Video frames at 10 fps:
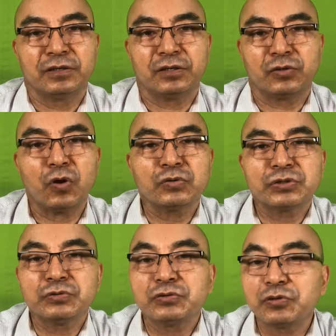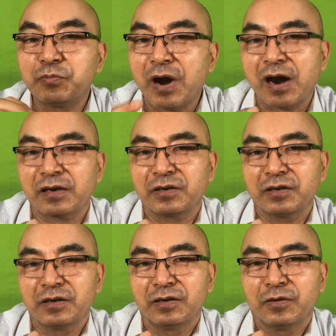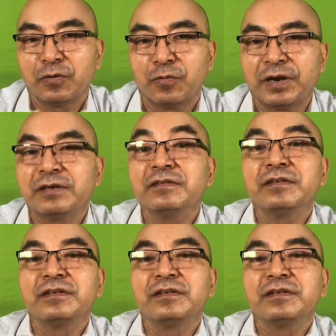The dogs used to bark when